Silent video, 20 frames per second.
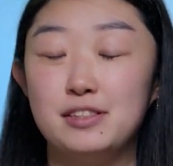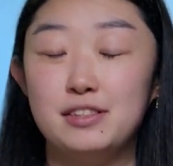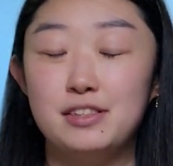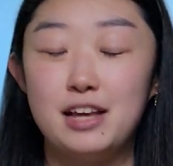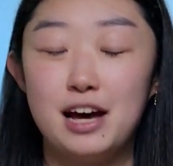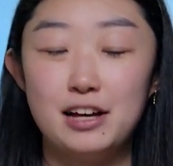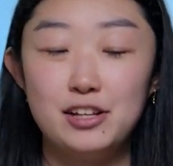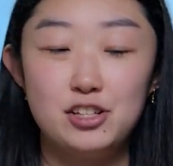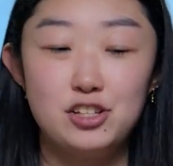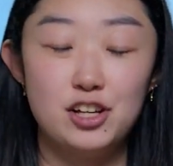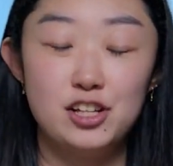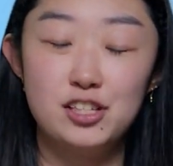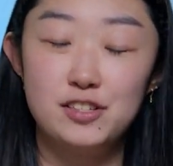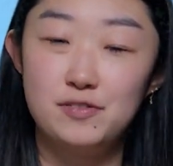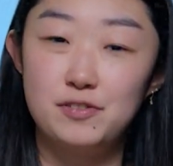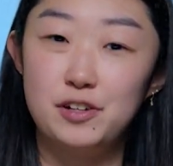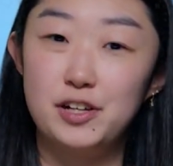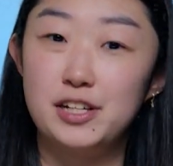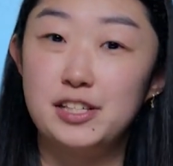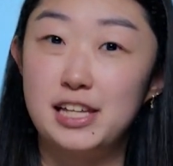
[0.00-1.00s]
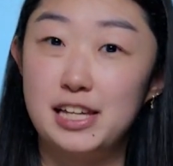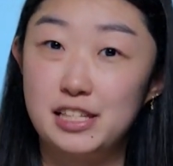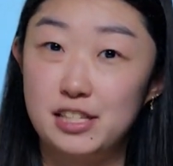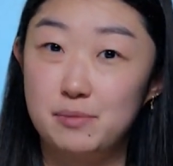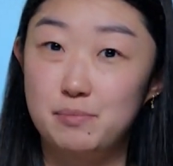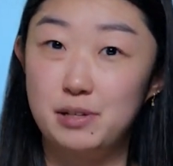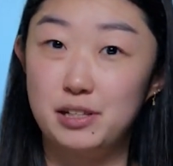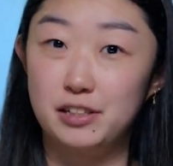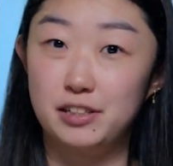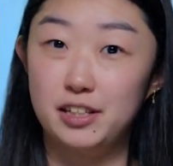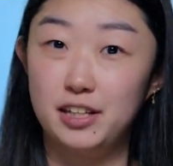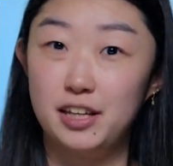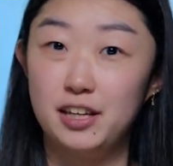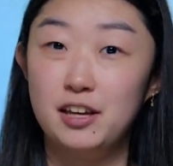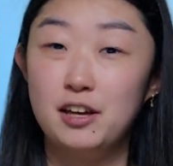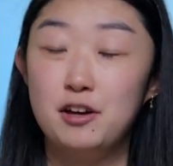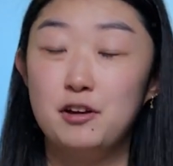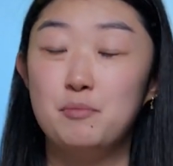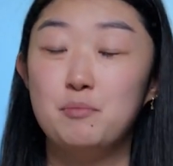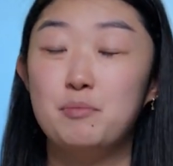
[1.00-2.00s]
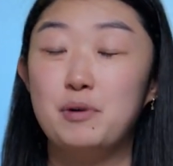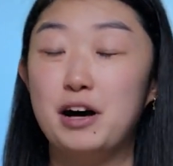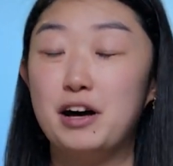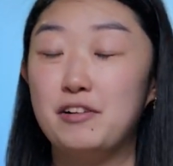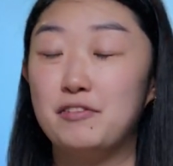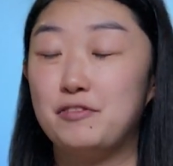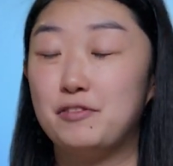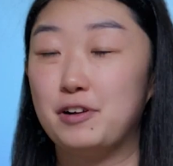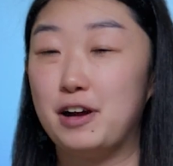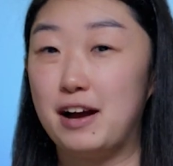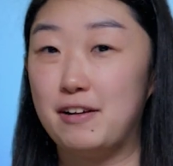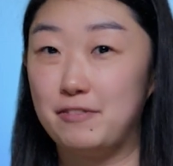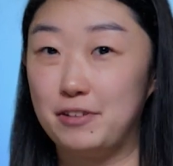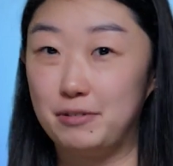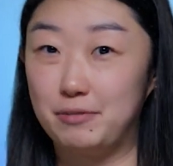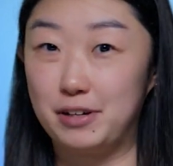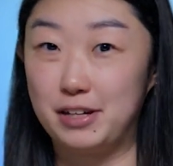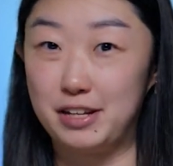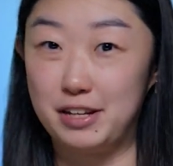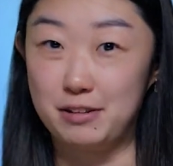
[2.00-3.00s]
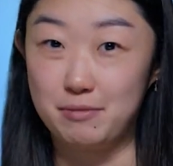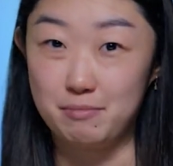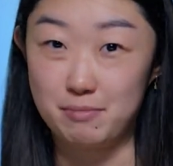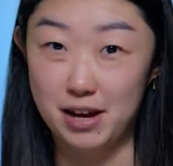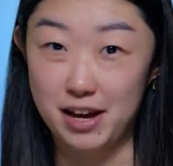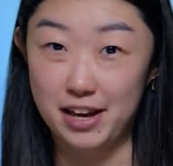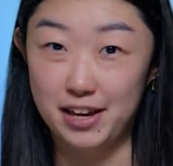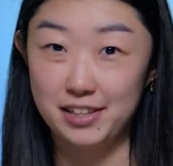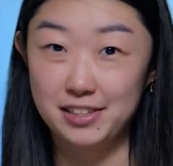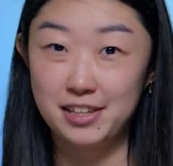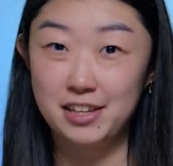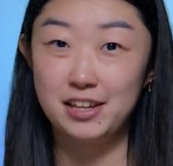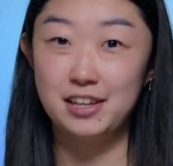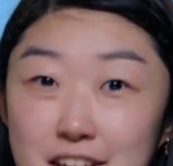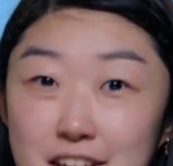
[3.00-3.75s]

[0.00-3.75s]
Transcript: not just for accessibility, but for everyone in mind.